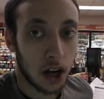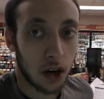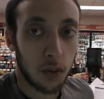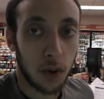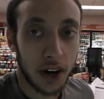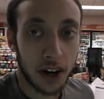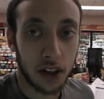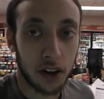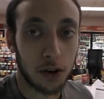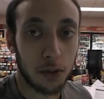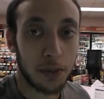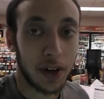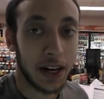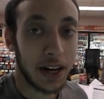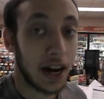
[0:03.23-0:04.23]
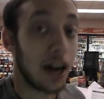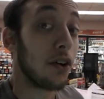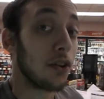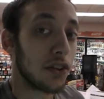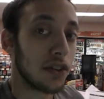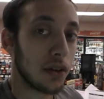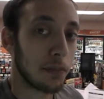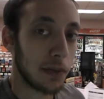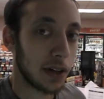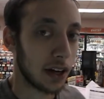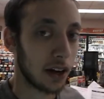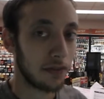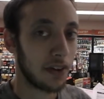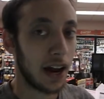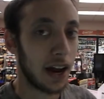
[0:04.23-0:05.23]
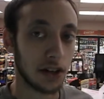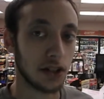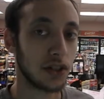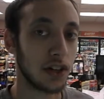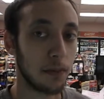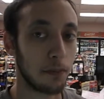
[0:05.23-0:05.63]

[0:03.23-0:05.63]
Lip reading: quite a little bit now, and something I've actually